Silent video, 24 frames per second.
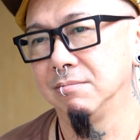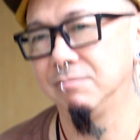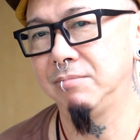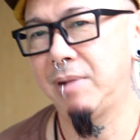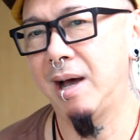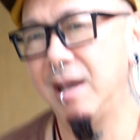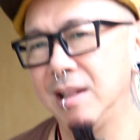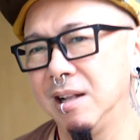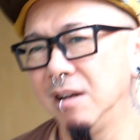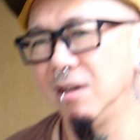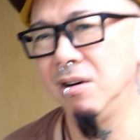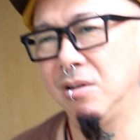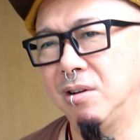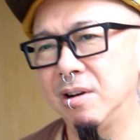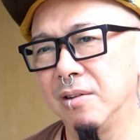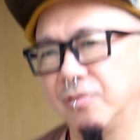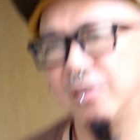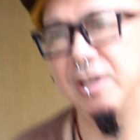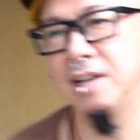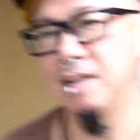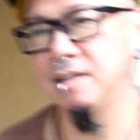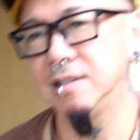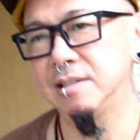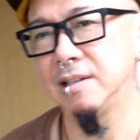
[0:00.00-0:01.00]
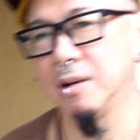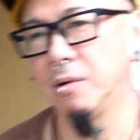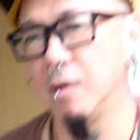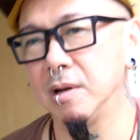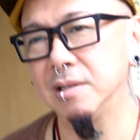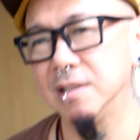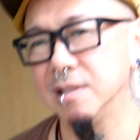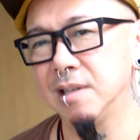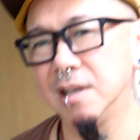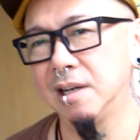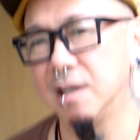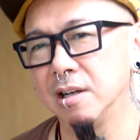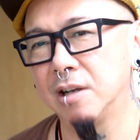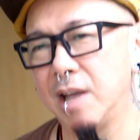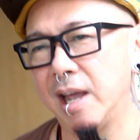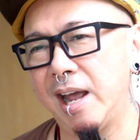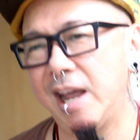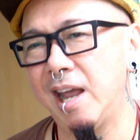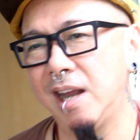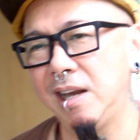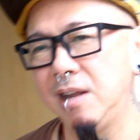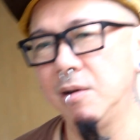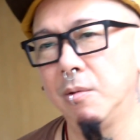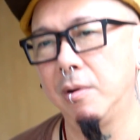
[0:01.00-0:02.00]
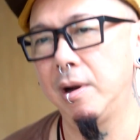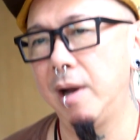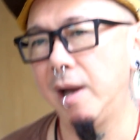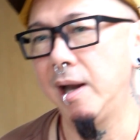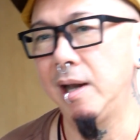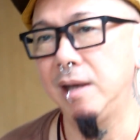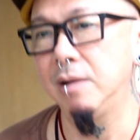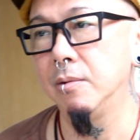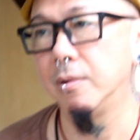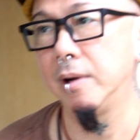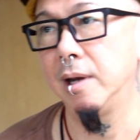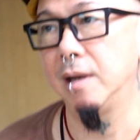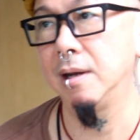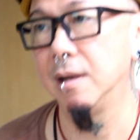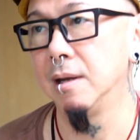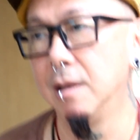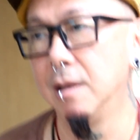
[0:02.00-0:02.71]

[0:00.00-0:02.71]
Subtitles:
by the look of things, it wasn't going to get anywhere anyway.